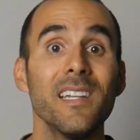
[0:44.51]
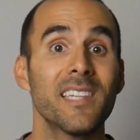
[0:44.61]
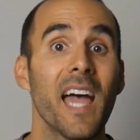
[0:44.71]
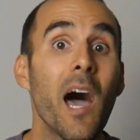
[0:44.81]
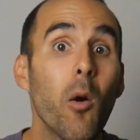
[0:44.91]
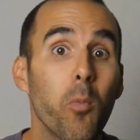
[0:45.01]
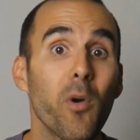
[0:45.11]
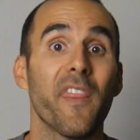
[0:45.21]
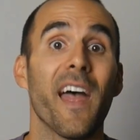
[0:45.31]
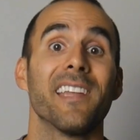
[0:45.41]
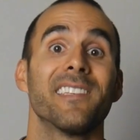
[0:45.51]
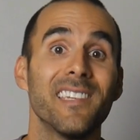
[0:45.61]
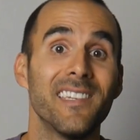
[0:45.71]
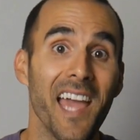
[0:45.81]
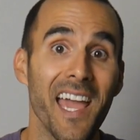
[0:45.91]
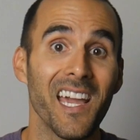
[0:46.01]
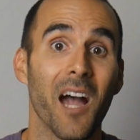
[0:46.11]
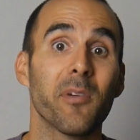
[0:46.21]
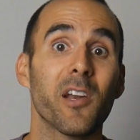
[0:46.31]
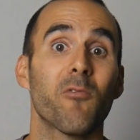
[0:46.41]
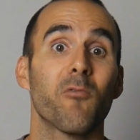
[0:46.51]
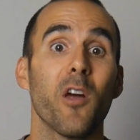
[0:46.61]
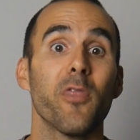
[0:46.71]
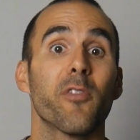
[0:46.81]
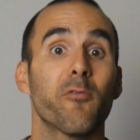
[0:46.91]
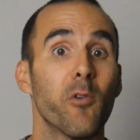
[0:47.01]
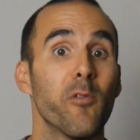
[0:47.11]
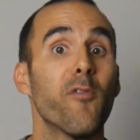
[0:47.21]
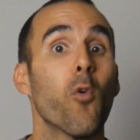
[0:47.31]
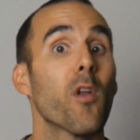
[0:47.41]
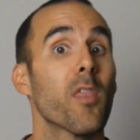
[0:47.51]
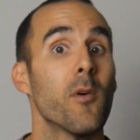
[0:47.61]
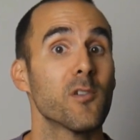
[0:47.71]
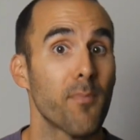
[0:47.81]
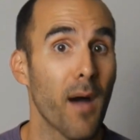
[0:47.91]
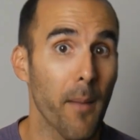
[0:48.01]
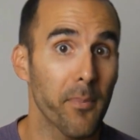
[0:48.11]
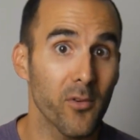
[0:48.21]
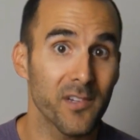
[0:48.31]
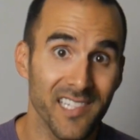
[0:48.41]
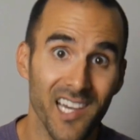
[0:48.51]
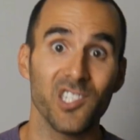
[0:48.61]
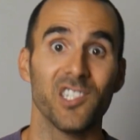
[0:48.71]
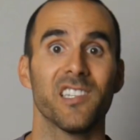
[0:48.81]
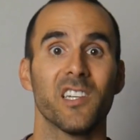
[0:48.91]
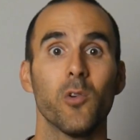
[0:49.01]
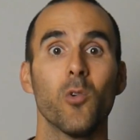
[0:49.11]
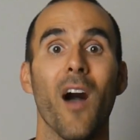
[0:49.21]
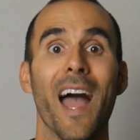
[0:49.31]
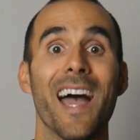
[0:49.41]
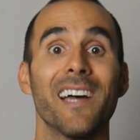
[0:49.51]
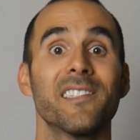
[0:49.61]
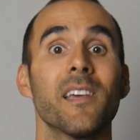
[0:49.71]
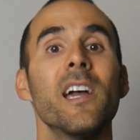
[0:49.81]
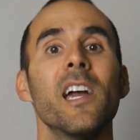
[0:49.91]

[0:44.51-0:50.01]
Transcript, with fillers: To help with that, today I'm going to run through four of the most popular sections in Google Ads